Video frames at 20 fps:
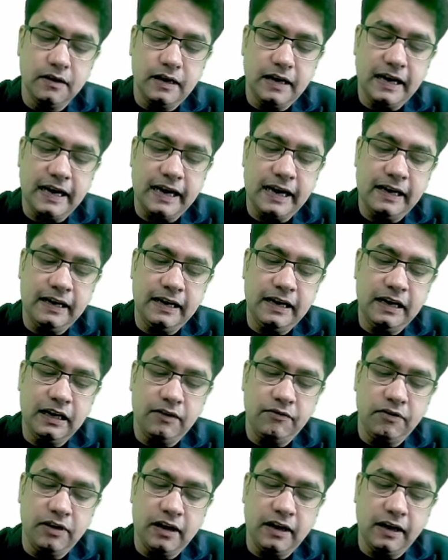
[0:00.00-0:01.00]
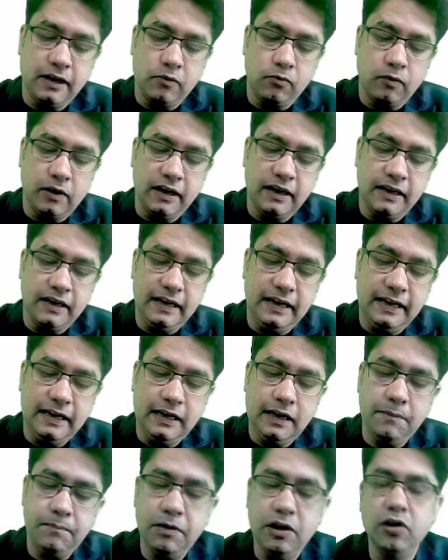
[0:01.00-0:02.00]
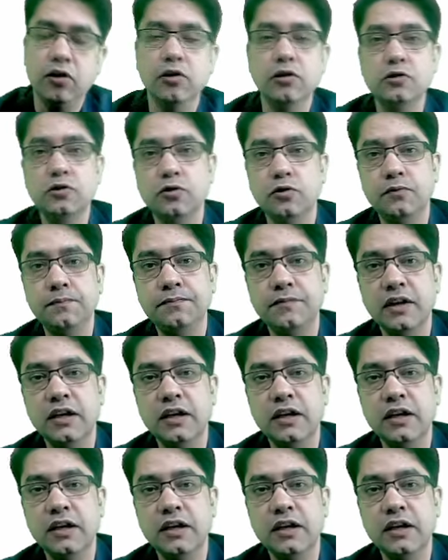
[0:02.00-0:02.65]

and it will require ATP also.